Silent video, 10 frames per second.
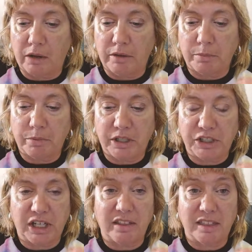I would
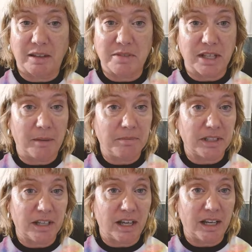appreciate a thumbs up
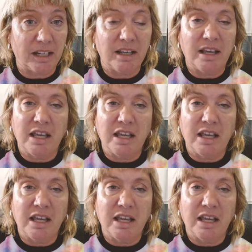tonight.